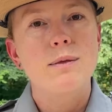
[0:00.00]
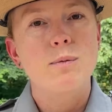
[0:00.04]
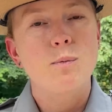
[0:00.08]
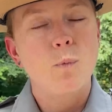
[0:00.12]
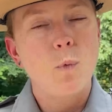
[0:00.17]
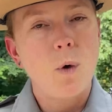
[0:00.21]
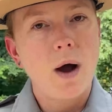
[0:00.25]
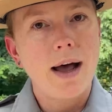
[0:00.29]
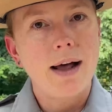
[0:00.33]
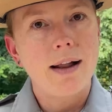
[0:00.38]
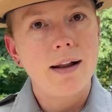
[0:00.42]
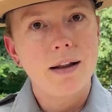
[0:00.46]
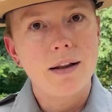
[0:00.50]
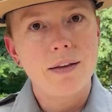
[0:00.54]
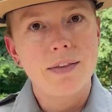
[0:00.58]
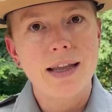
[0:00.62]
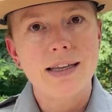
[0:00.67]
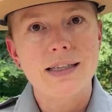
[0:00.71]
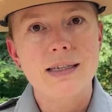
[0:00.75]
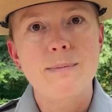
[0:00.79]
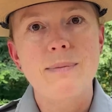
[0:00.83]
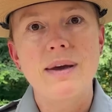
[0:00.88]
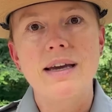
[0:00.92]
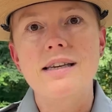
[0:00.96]
while
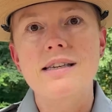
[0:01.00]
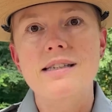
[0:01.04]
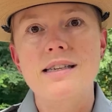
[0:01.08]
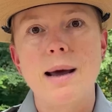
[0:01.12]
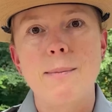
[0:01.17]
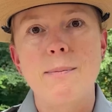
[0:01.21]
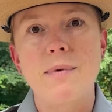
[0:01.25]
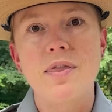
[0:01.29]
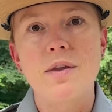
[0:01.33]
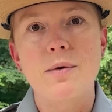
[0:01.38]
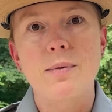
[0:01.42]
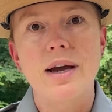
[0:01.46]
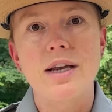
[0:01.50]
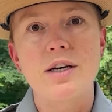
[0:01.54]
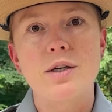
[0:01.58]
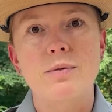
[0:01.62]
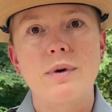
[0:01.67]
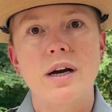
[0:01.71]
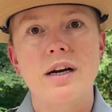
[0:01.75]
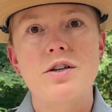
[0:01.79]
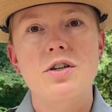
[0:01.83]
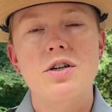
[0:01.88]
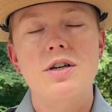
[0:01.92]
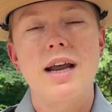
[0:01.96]
that's a big step in the right
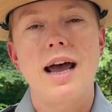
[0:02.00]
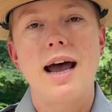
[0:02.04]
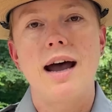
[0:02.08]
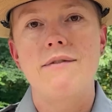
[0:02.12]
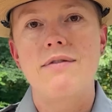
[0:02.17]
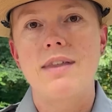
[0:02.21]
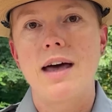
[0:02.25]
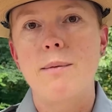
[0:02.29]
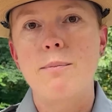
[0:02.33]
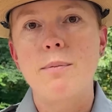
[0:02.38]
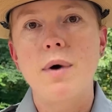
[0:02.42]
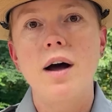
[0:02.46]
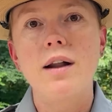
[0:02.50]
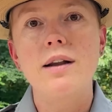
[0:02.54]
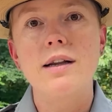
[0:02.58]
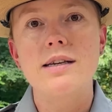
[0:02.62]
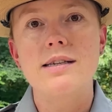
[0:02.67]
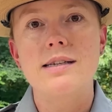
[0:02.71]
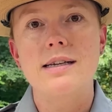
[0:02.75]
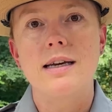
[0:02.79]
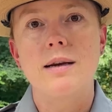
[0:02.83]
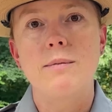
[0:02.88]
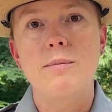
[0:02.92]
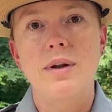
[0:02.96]
direction to have that
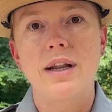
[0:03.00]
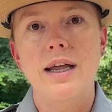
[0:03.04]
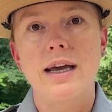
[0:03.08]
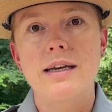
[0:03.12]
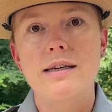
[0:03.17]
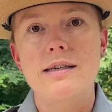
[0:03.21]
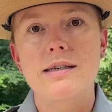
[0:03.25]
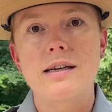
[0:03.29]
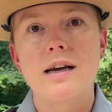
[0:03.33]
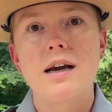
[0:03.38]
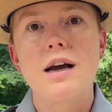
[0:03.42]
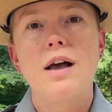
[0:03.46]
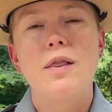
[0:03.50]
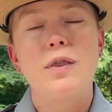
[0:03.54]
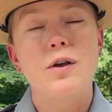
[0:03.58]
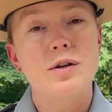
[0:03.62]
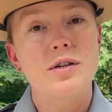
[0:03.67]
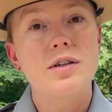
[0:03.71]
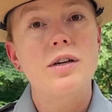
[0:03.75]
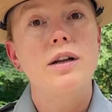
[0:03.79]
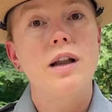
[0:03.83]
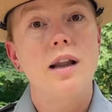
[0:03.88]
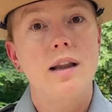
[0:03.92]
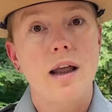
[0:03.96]
policy in place, there's
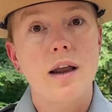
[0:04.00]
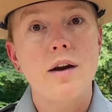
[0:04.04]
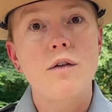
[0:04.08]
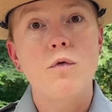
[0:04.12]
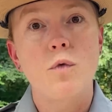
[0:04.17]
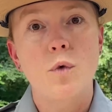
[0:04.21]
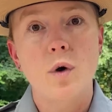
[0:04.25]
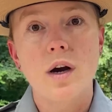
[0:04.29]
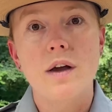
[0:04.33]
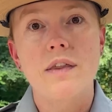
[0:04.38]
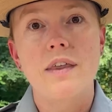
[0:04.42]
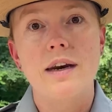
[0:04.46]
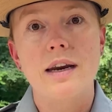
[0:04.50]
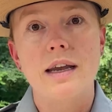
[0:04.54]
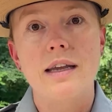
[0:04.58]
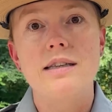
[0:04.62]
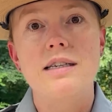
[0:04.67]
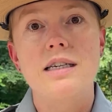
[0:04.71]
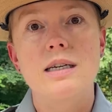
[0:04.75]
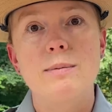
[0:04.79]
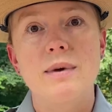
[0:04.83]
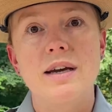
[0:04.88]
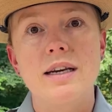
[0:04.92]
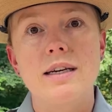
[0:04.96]
still a lot of work that
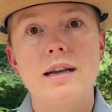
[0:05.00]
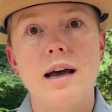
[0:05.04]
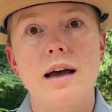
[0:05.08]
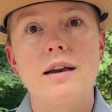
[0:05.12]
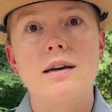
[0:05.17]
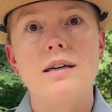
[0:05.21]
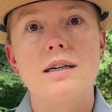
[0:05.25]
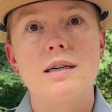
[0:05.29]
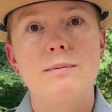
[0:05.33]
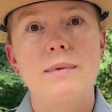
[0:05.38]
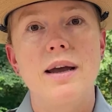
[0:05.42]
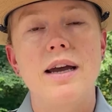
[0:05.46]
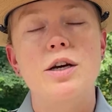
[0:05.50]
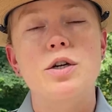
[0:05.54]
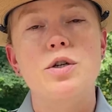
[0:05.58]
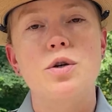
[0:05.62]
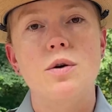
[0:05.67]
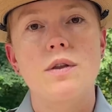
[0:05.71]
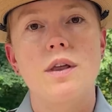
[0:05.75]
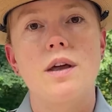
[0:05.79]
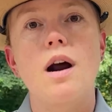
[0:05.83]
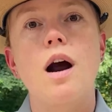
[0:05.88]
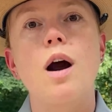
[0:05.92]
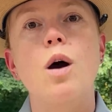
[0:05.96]
needs to be done to make
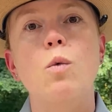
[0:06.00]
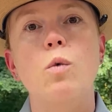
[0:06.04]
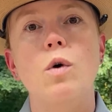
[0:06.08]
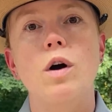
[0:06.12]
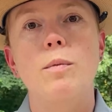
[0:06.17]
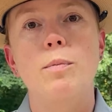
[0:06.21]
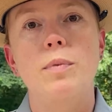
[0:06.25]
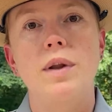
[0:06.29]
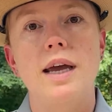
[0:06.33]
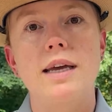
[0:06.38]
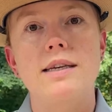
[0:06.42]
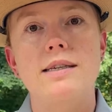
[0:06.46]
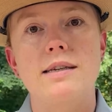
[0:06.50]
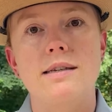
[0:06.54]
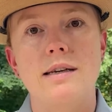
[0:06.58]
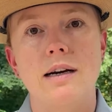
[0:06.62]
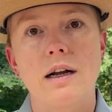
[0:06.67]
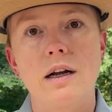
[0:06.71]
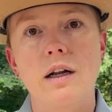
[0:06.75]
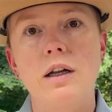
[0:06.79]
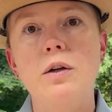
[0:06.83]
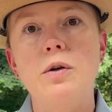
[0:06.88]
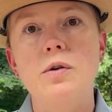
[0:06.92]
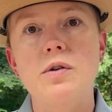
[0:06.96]
sure that our workplace is
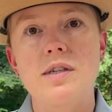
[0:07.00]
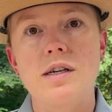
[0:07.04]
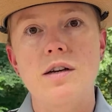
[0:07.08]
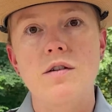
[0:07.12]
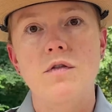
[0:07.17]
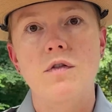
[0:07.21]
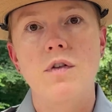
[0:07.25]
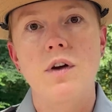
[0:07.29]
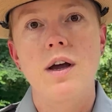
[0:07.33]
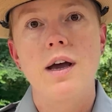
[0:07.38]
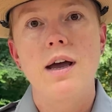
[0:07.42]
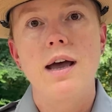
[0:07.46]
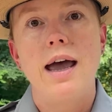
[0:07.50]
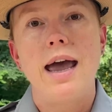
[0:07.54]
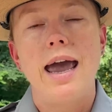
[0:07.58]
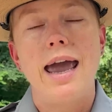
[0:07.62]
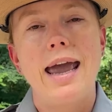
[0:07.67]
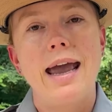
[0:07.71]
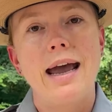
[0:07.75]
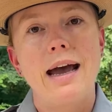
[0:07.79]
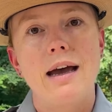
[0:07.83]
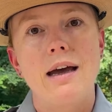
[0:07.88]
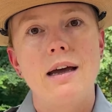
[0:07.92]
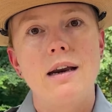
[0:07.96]
inclusive
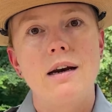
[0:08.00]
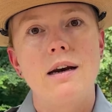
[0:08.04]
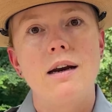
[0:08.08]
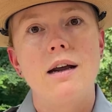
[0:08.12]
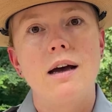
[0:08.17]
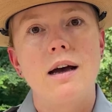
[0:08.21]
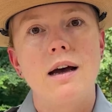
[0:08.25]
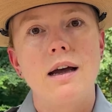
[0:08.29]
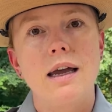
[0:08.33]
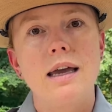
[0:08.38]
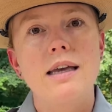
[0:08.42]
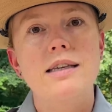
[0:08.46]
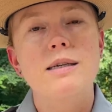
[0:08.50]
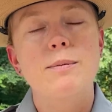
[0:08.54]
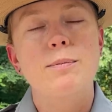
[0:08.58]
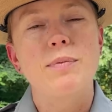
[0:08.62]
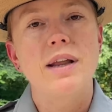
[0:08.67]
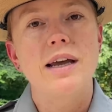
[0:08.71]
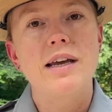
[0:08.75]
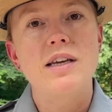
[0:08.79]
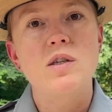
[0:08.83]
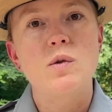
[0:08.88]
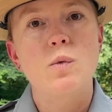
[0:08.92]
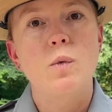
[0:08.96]
and is a
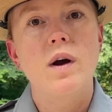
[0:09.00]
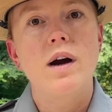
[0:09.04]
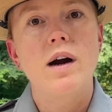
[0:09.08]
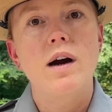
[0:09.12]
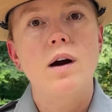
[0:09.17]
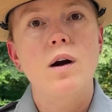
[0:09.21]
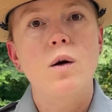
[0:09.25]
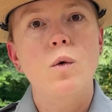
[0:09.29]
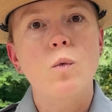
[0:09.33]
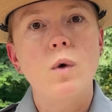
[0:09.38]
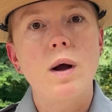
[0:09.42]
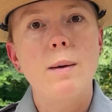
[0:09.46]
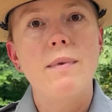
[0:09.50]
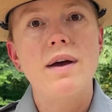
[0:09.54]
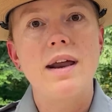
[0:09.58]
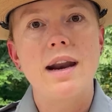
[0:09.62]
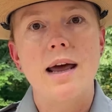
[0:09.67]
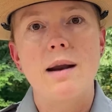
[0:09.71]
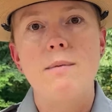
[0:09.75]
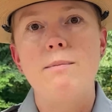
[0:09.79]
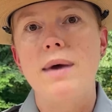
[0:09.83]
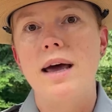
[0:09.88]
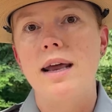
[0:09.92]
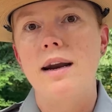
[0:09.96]
place where women
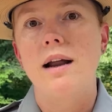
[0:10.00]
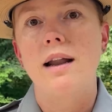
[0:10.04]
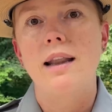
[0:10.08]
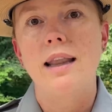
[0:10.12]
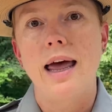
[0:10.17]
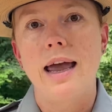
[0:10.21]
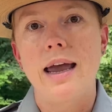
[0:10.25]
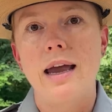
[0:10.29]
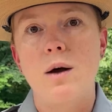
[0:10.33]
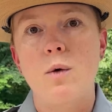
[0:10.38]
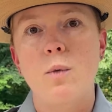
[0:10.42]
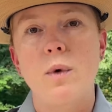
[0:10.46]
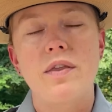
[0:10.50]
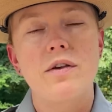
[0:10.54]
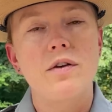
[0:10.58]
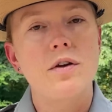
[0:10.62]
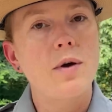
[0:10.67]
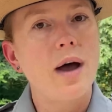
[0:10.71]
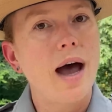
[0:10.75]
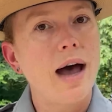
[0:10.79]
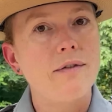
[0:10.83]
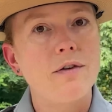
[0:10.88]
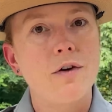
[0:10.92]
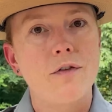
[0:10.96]
and men alike, whether
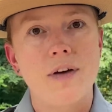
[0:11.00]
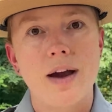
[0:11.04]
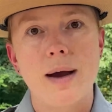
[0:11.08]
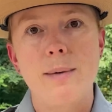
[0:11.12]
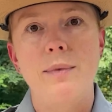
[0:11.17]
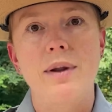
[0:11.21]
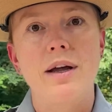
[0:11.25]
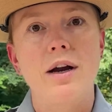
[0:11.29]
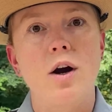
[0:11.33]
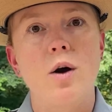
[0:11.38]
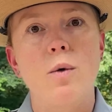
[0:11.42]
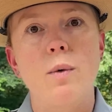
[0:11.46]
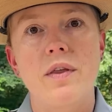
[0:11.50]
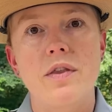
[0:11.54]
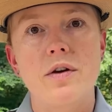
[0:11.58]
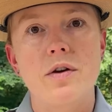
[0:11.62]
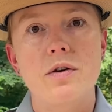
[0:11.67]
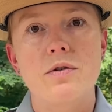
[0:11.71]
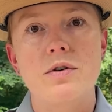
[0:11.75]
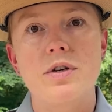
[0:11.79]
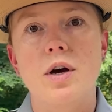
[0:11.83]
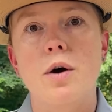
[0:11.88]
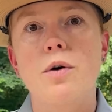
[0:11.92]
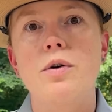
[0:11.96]
you have a family or whether
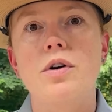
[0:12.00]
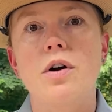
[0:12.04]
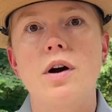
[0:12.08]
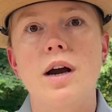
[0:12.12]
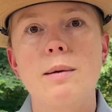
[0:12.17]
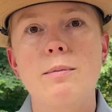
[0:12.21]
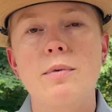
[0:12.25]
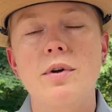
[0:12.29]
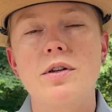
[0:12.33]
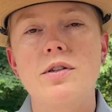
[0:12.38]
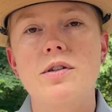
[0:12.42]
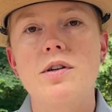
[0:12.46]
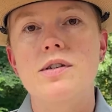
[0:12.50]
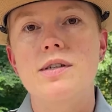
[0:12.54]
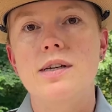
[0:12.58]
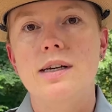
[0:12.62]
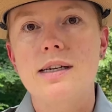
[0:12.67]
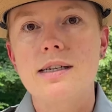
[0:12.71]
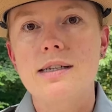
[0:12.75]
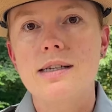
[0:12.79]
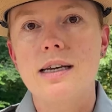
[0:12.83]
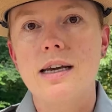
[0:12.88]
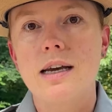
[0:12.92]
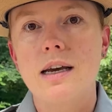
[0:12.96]
you don't, are able to
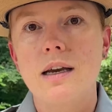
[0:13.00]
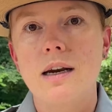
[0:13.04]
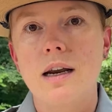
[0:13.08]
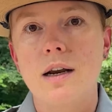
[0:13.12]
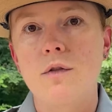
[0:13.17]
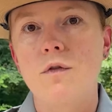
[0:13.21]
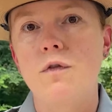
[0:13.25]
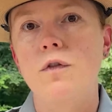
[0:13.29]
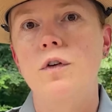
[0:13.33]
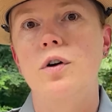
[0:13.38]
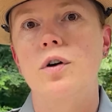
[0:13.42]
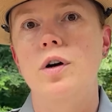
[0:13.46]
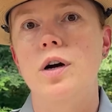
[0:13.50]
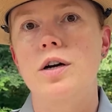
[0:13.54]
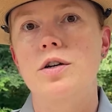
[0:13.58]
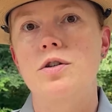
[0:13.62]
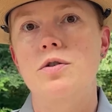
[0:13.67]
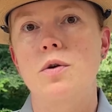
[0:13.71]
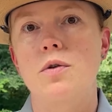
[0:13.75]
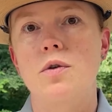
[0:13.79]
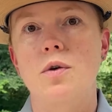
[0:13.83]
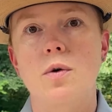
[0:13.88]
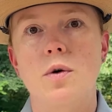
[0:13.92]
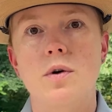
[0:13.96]
succeed and flourish
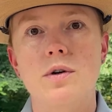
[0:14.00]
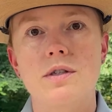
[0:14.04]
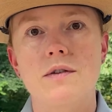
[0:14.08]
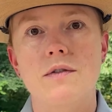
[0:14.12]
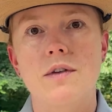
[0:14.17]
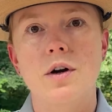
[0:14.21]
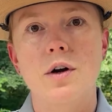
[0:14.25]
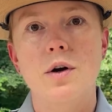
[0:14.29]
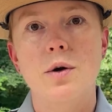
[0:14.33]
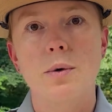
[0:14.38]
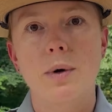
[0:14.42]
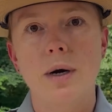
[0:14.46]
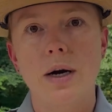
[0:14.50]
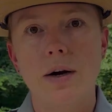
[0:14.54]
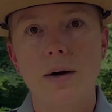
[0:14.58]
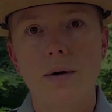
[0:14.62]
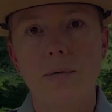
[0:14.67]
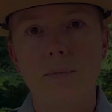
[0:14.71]
through the course of their career.